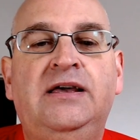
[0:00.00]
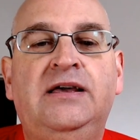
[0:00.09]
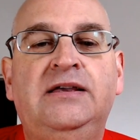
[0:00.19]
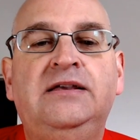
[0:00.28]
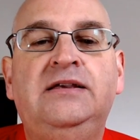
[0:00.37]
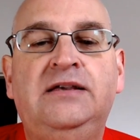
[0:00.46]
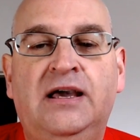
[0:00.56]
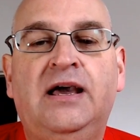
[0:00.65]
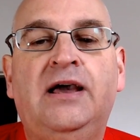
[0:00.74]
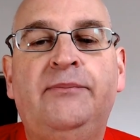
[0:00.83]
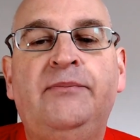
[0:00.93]

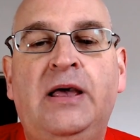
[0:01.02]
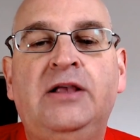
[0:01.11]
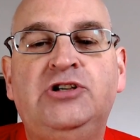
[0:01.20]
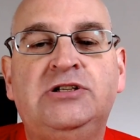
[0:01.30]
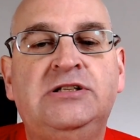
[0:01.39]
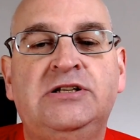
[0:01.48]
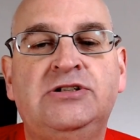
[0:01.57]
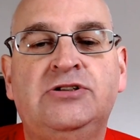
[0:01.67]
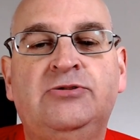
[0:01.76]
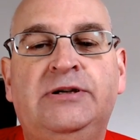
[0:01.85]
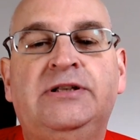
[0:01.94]
Yeah, just
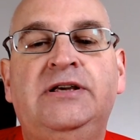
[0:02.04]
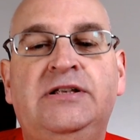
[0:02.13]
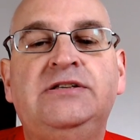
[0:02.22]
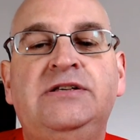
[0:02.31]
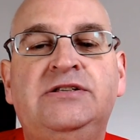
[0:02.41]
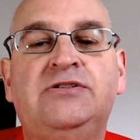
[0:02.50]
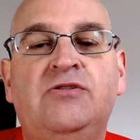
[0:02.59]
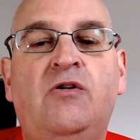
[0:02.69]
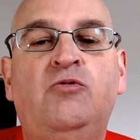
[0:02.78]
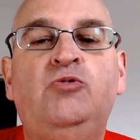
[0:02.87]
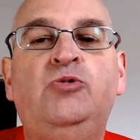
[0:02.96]
listen to it. It's
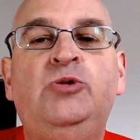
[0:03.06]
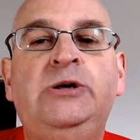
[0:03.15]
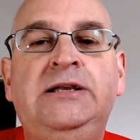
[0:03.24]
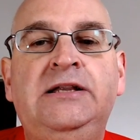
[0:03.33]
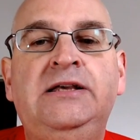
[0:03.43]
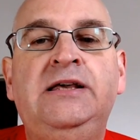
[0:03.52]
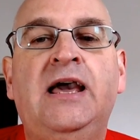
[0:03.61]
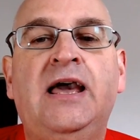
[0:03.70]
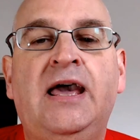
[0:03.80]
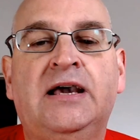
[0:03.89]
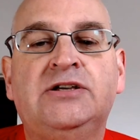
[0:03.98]
really
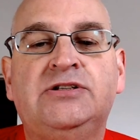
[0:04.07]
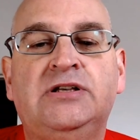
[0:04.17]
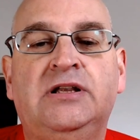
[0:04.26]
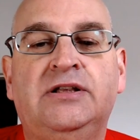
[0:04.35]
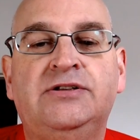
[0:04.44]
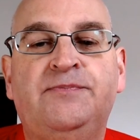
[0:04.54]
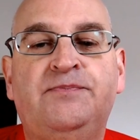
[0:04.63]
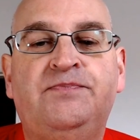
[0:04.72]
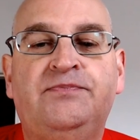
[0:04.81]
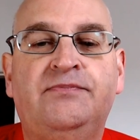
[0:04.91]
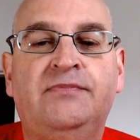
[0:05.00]
excellent.
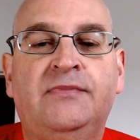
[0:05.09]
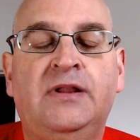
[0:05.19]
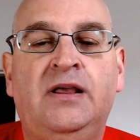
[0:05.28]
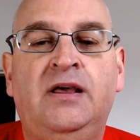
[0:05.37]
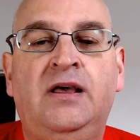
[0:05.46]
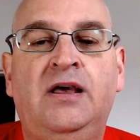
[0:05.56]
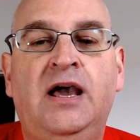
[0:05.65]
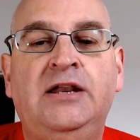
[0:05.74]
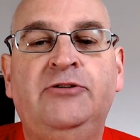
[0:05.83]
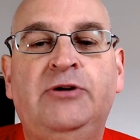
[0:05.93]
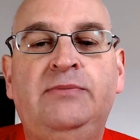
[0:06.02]

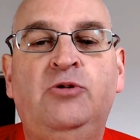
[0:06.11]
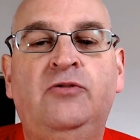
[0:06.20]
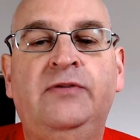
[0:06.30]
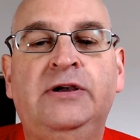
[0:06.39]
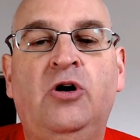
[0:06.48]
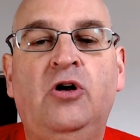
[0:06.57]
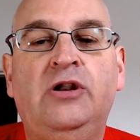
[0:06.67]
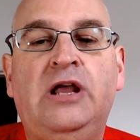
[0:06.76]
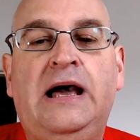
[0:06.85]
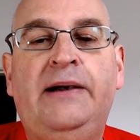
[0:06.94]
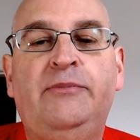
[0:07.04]
Anyway, moving
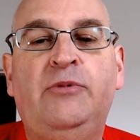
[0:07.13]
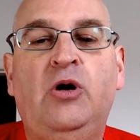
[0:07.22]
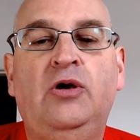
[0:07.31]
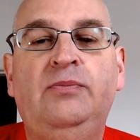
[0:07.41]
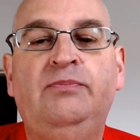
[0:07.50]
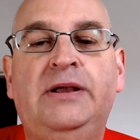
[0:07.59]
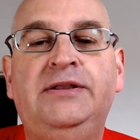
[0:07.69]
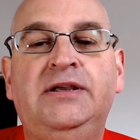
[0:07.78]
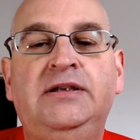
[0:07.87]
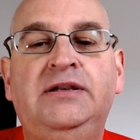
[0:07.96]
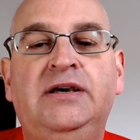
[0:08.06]
on
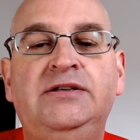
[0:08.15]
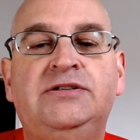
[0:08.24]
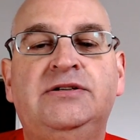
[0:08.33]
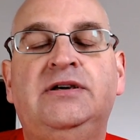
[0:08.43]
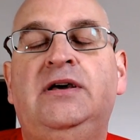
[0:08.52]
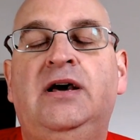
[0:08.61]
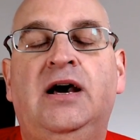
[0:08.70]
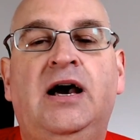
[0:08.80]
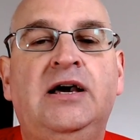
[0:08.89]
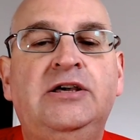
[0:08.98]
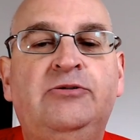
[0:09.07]
Monday night,
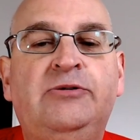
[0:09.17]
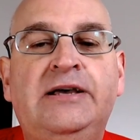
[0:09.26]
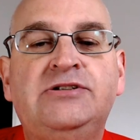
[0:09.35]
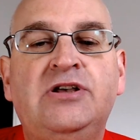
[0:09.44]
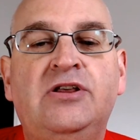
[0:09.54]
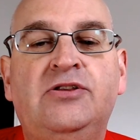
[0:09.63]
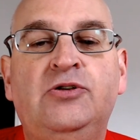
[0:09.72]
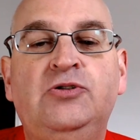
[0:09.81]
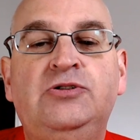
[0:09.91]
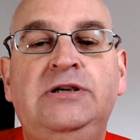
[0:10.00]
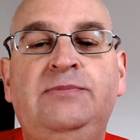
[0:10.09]
iOS
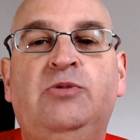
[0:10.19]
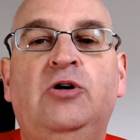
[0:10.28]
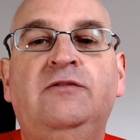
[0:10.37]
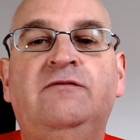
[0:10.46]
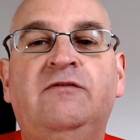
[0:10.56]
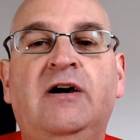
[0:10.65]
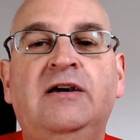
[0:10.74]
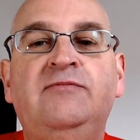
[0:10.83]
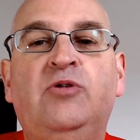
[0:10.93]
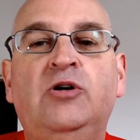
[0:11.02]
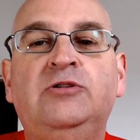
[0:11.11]

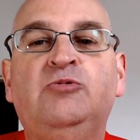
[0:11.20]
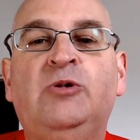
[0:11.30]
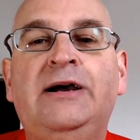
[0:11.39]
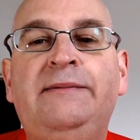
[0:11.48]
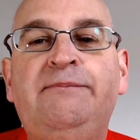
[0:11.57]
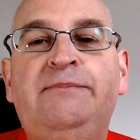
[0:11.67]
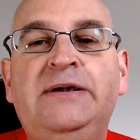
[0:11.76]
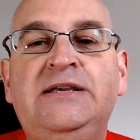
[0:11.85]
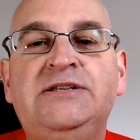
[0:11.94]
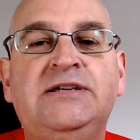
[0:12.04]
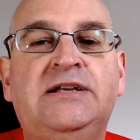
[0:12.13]
13.5.1,
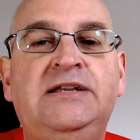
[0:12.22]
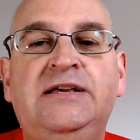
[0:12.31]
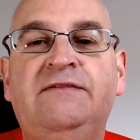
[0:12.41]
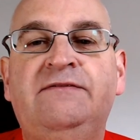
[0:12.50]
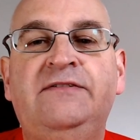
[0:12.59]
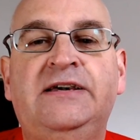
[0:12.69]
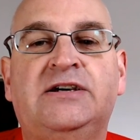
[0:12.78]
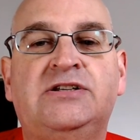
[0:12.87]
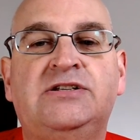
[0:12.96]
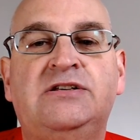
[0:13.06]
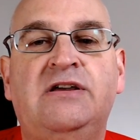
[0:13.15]
basically a
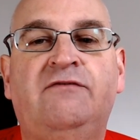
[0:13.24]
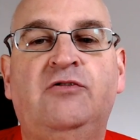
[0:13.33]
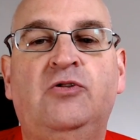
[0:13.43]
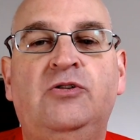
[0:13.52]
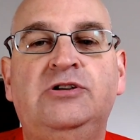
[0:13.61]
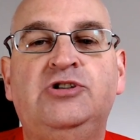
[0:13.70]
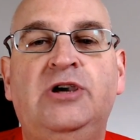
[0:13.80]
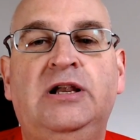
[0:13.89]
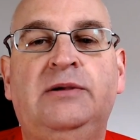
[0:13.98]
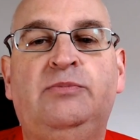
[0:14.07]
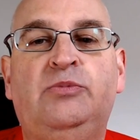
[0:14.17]
fix for the
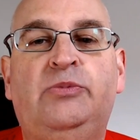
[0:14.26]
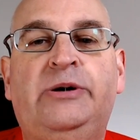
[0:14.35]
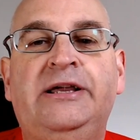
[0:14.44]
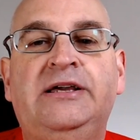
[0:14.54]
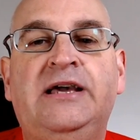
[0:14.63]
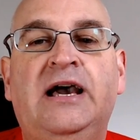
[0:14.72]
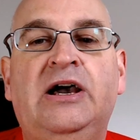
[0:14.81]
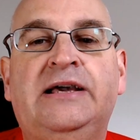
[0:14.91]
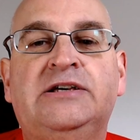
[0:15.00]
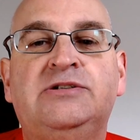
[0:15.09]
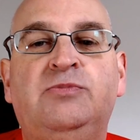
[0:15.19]
jailbreak
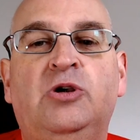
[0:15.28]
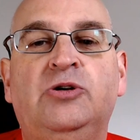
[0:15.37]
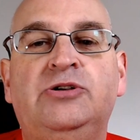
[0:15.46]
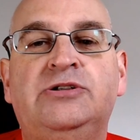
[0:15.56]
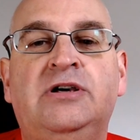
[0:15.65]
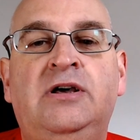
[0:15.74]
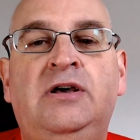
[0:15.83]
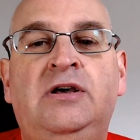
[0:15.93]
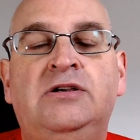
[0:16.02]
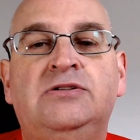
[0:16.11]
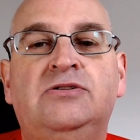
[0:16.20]
exploit.
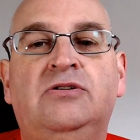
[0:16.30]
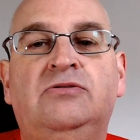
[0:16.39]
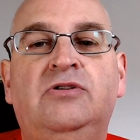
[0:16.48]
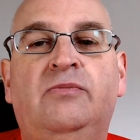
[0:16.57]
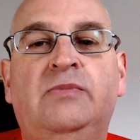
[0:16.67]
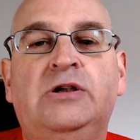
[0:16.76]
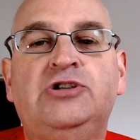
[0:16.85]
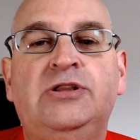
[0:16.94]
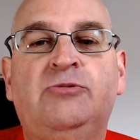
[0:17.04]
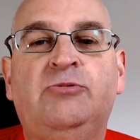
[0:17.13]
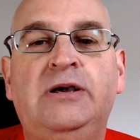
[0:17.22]
So not much
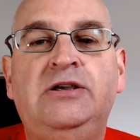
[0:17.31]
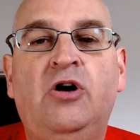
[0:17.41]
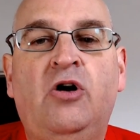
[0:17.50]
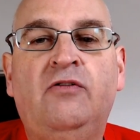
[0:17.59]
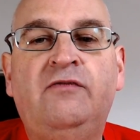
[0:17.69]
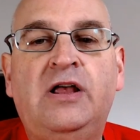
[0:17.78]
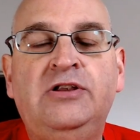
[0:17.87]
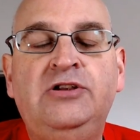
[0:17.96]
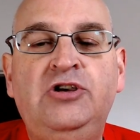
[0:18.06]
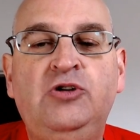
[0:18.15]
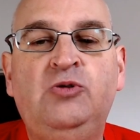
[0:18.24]
in the way of
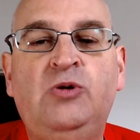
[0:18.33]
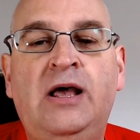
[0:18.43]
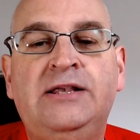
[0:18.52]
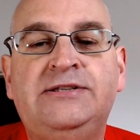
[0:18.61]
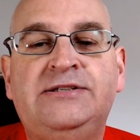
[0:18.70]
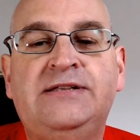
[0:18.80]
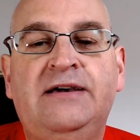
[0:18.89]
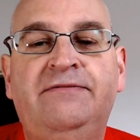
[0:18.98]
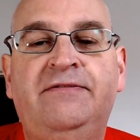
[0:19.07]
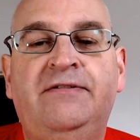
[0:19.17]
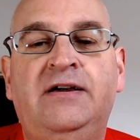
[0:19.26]
new
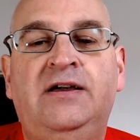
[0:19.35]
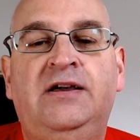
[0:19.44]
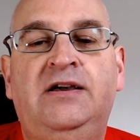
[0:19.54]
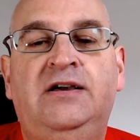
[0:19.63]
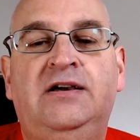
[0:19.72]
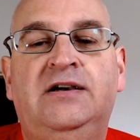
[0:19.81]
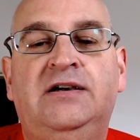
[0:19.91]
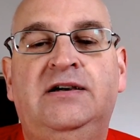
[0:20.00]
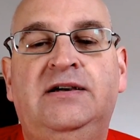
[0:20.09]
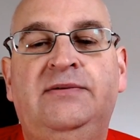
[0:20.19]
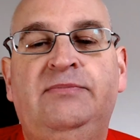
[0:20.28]
stuff,
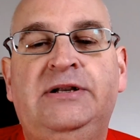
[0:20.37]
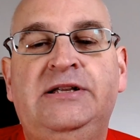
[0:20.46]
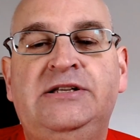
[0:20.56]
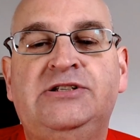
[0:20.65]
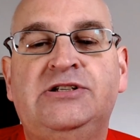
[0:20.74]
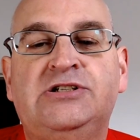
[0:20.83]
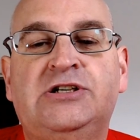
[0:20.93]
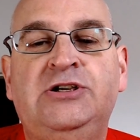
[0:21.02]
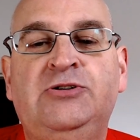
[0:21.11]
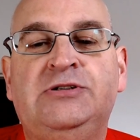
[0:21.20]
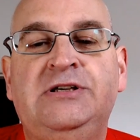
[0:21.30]
but it is a
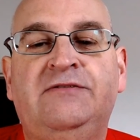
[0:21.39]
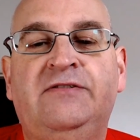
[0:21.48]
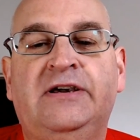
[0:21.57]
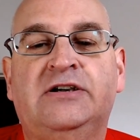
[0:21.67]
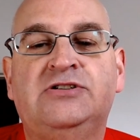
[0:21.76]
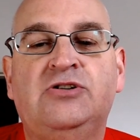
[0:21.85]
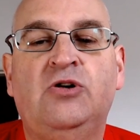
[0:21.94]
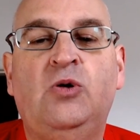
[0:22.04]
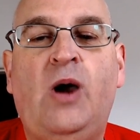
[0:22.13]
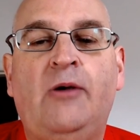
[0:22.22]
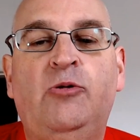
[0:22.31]
security fix,
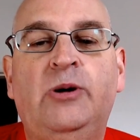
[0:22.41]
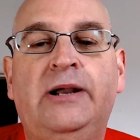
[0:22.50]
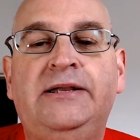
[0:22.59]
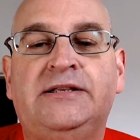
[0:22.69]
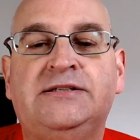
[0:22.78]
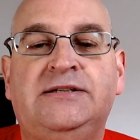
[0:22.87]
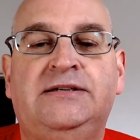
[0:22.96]
so run it.